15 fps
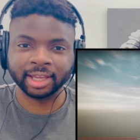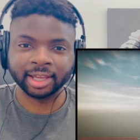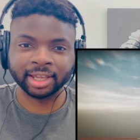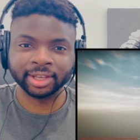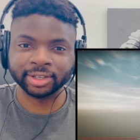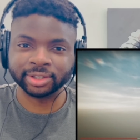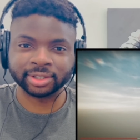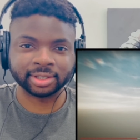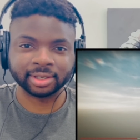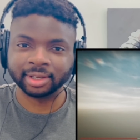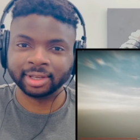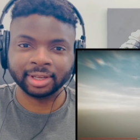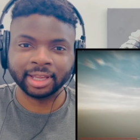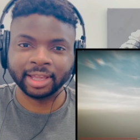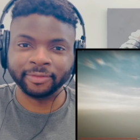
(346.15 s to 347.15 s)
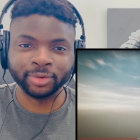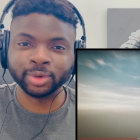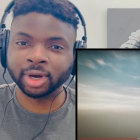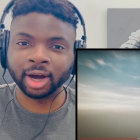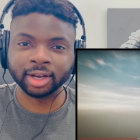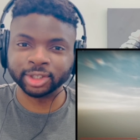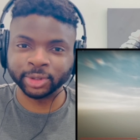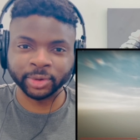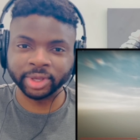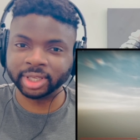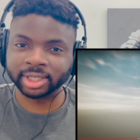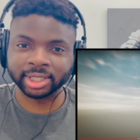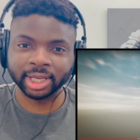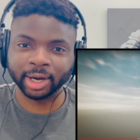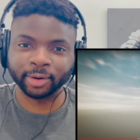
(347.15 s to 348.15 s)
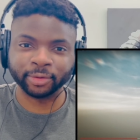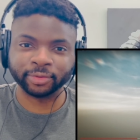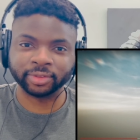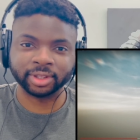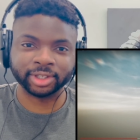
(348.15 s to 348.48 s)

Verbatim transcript: Because if you can't do it yourself,